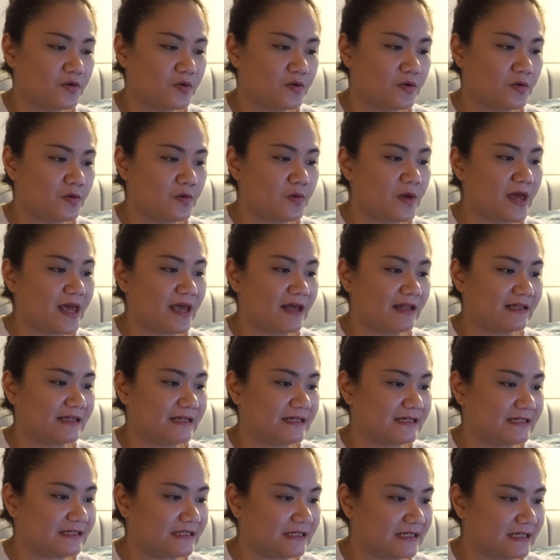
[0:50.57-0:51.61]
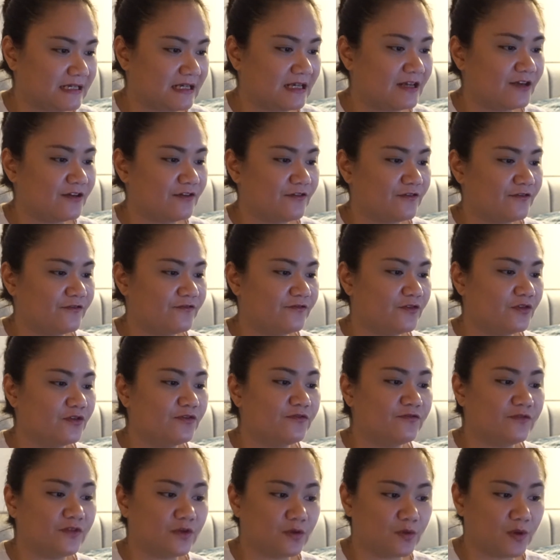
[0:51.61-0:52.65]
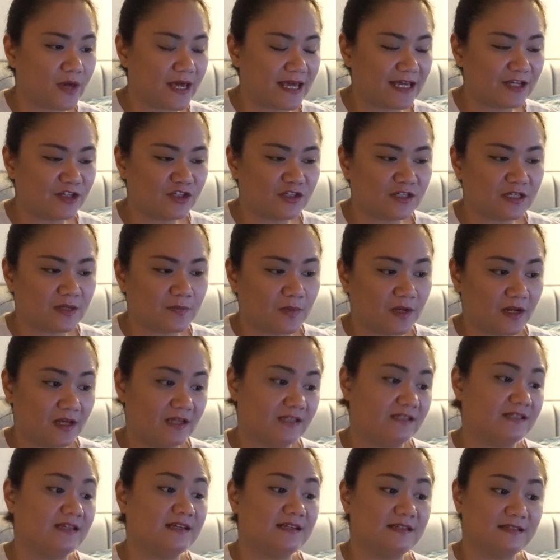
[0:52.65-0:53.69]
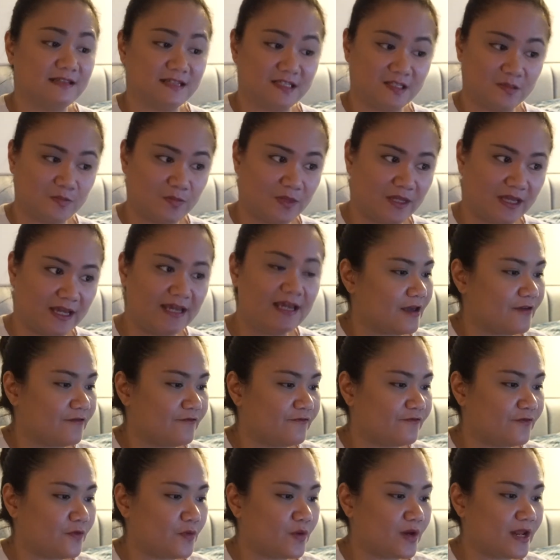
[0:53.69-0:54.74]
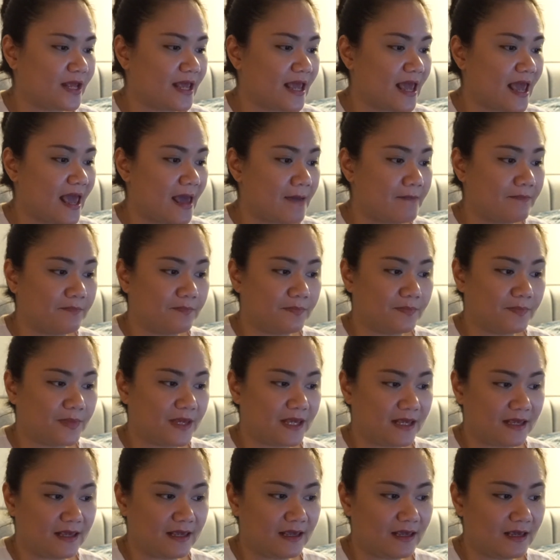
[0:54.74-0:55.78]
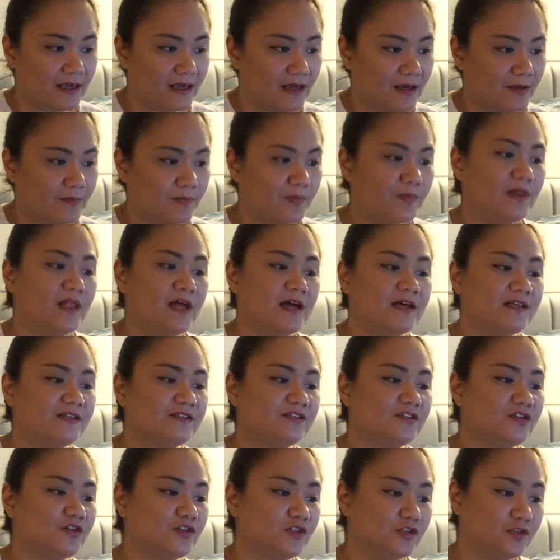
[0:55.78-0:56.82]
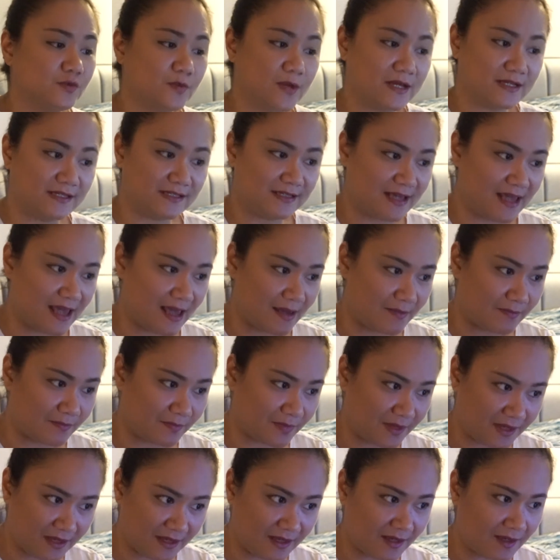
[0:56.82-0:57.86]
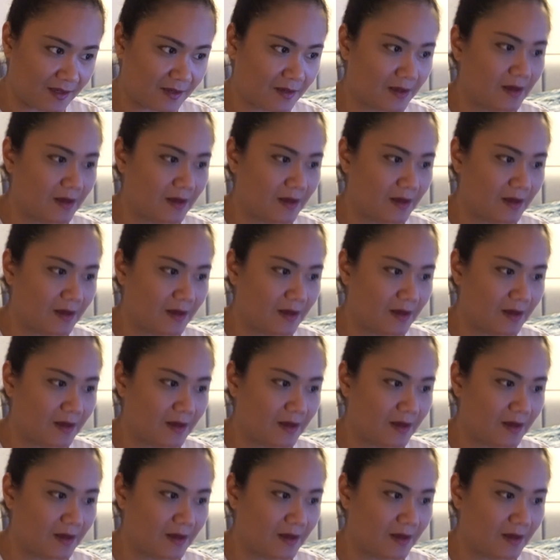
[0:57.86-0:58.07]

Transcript: OLED full view HD plus display, 40 MP plus 20 MP